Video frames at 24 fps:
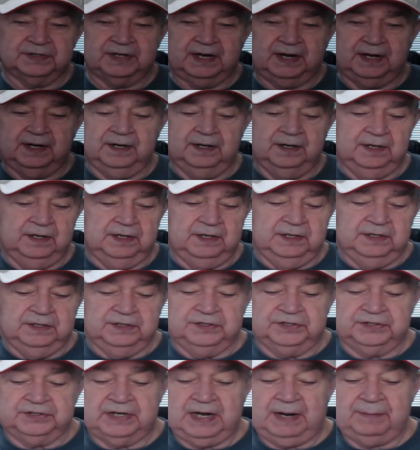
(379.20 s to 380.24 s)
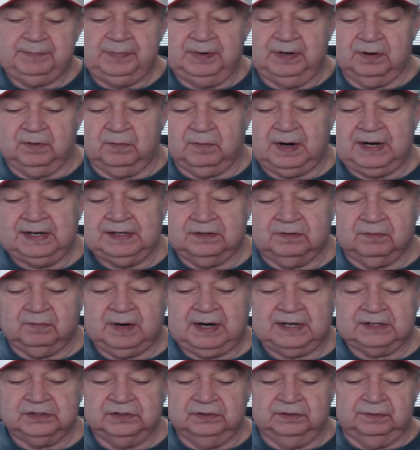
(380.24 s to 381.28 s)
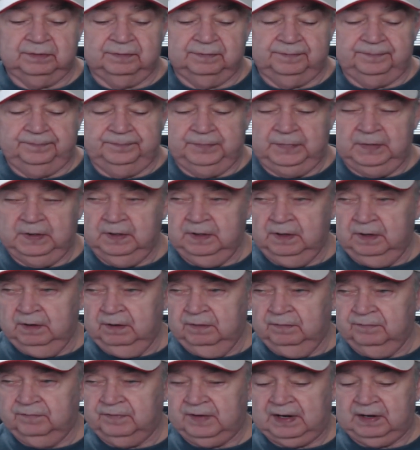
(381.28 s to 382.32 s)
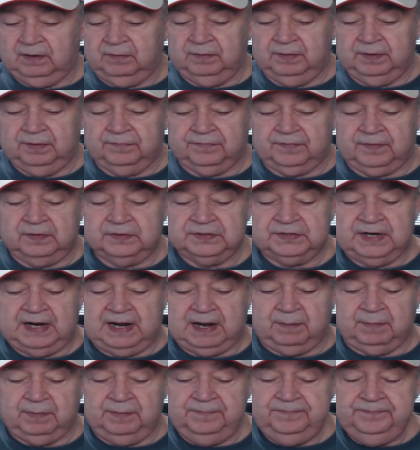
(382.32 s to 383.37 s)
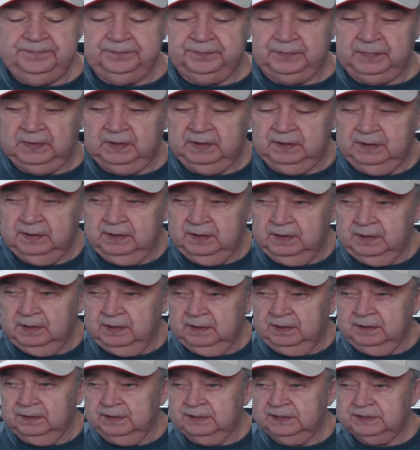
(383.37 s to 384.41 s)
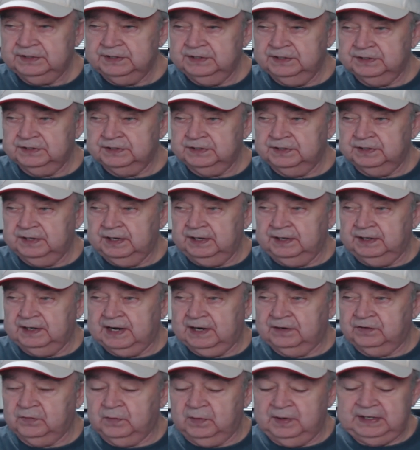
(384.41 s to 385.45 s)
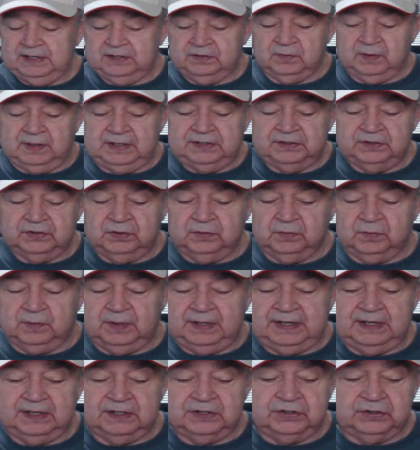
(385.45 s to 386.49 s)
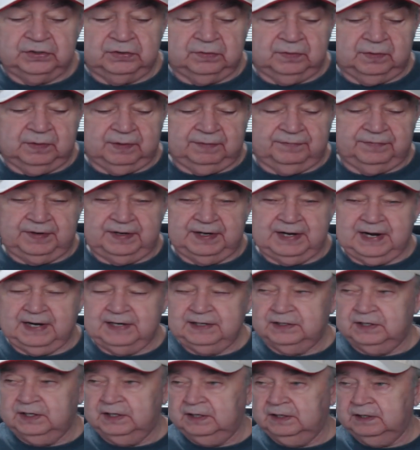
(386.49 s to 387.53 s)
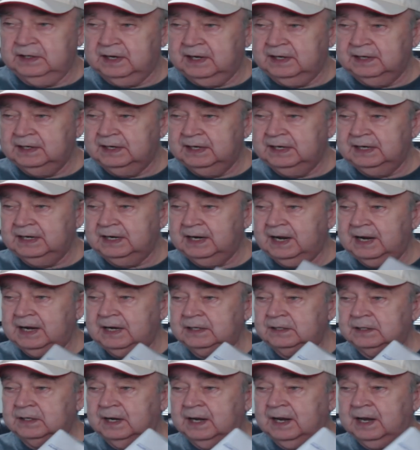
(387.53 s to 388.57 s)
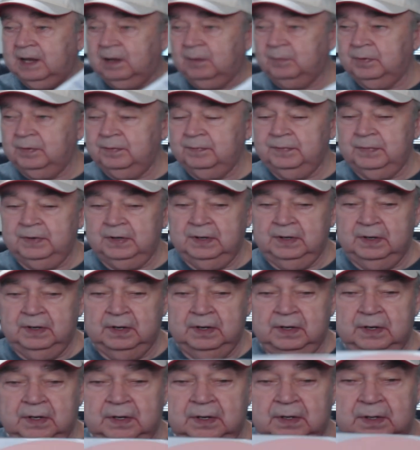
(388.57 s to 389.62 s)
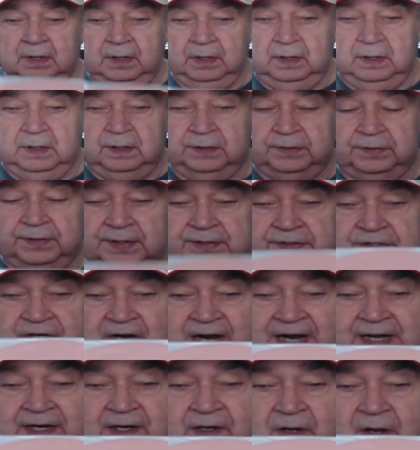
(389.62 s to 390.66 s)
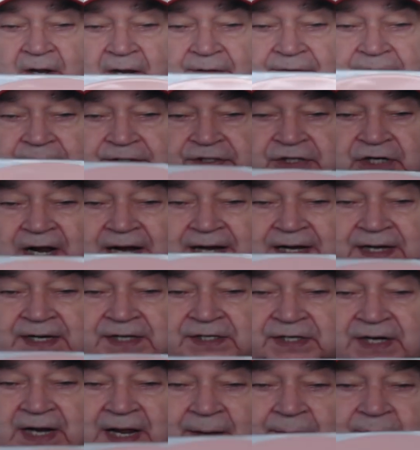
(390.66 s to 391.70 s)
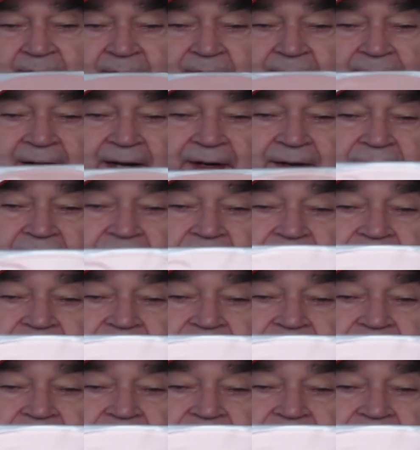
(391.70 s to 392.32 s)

a step in the right direction. Following the first album, this is the 2022 reissue of the 1998 album, called the Chinese album by the